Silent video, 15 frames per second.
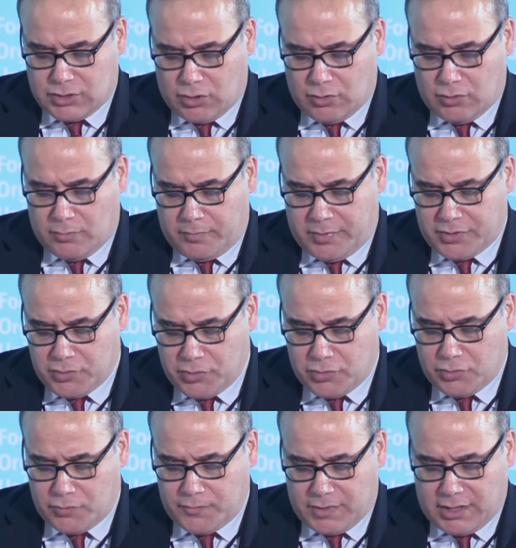So
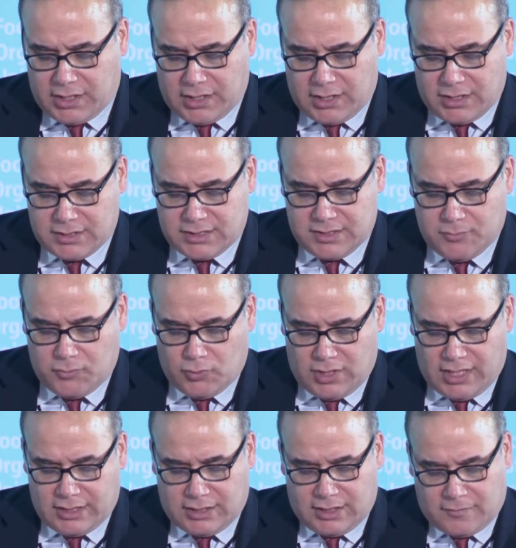Peru uh,
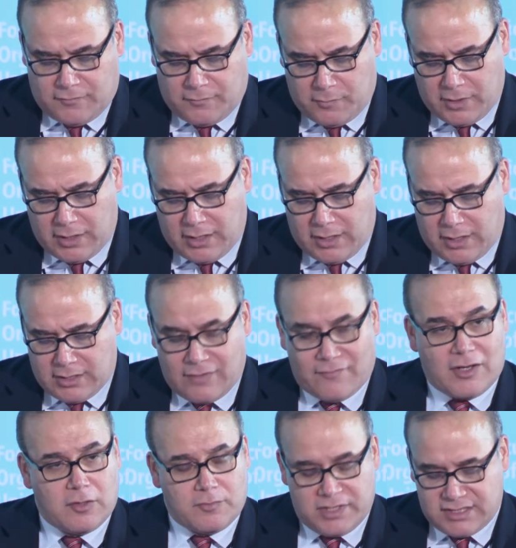simulated, uh,
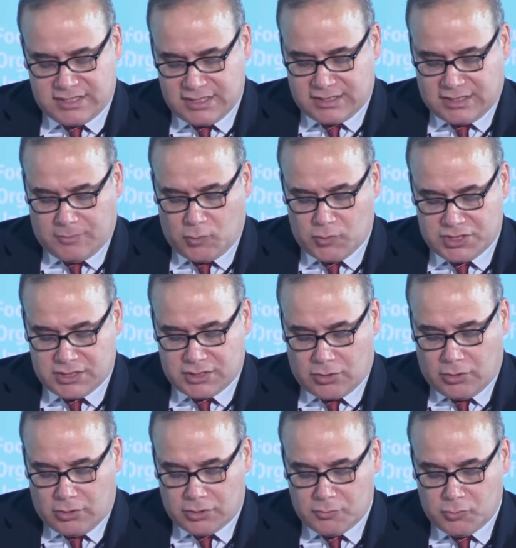developed this system which is
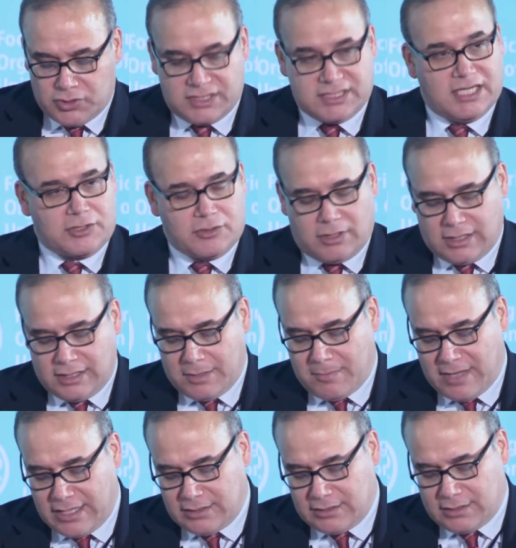called multisectoral
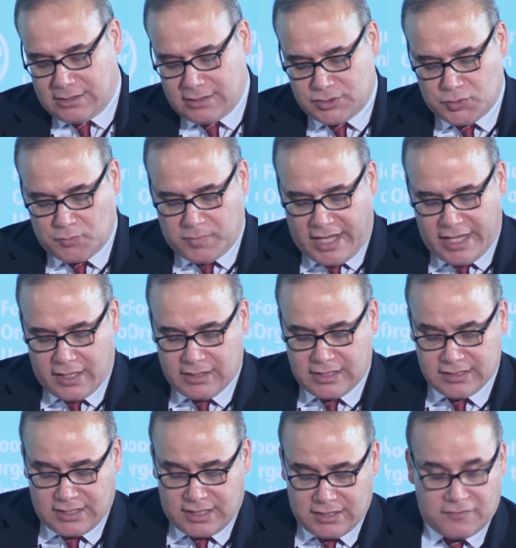demand and supply
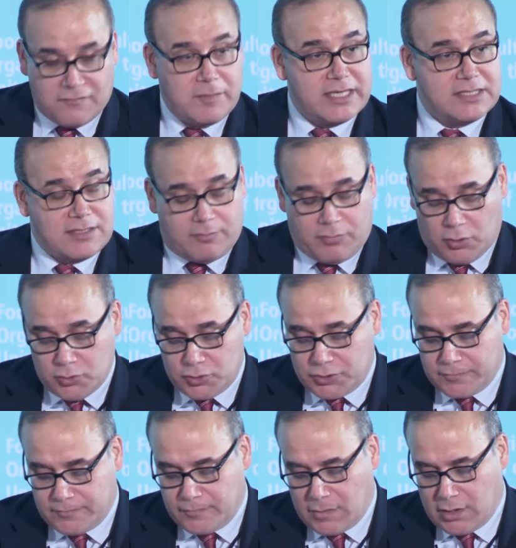and incentive-based
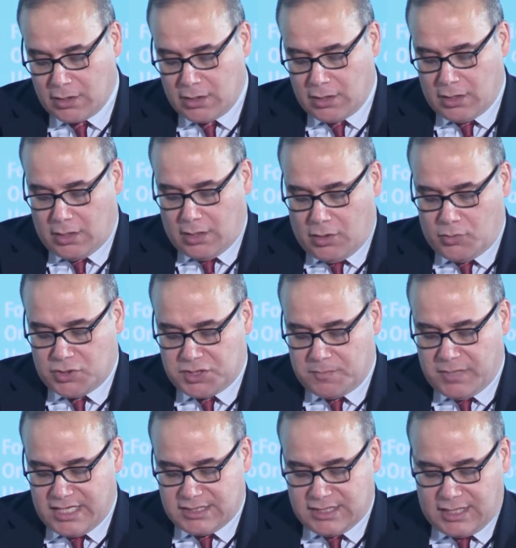approach,
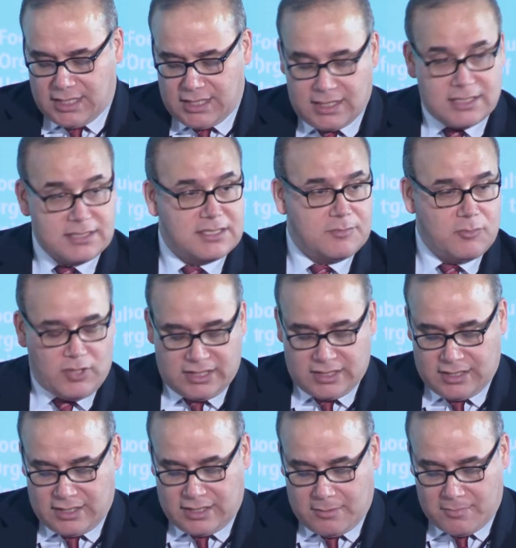which basically
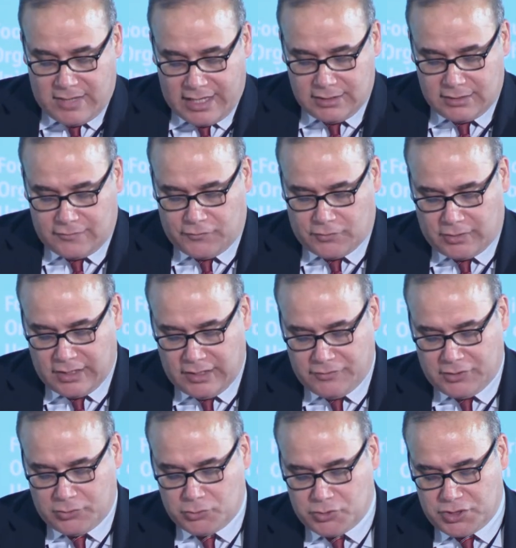stimulated the demand for
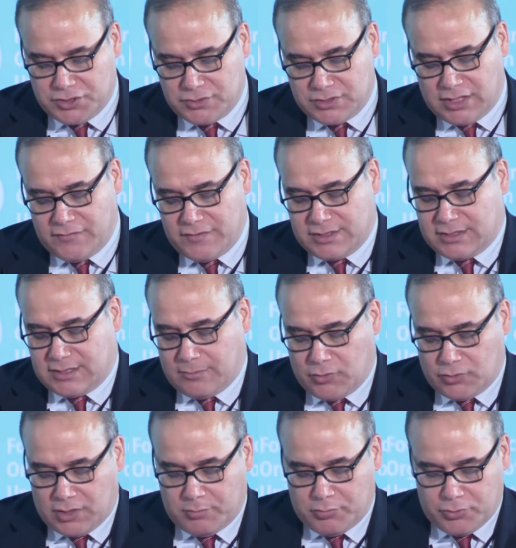health and nutrition services
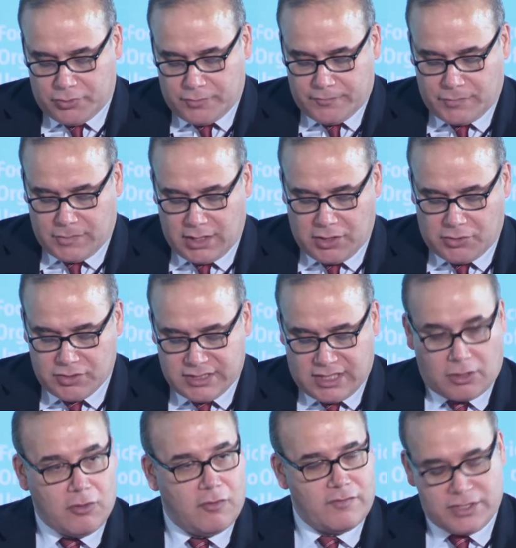among the poor, increased
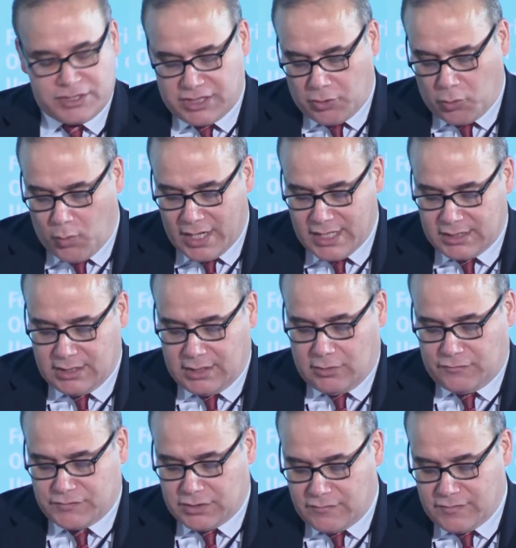the coverage and quality
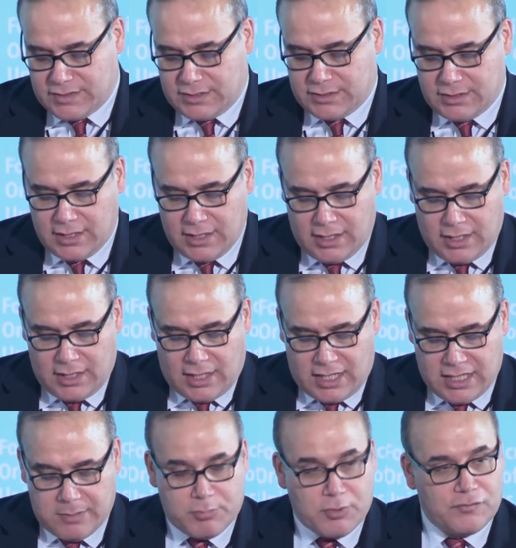of services,
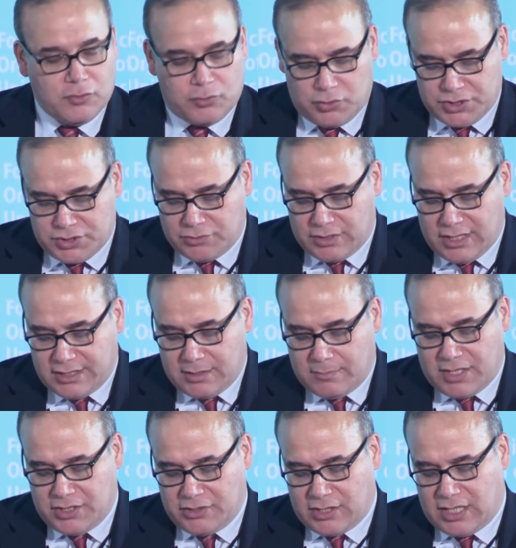and improved
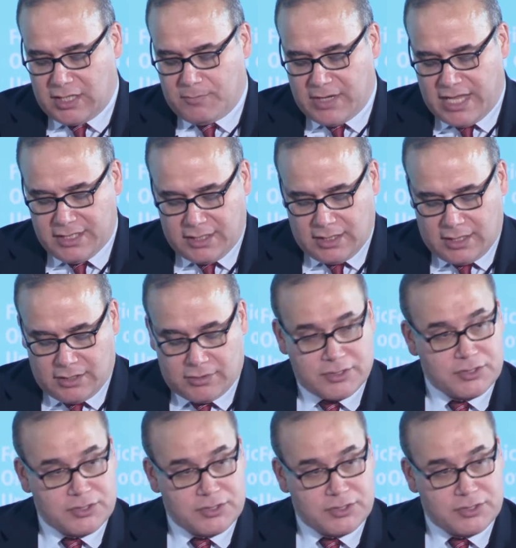nutrition-related budgetary planning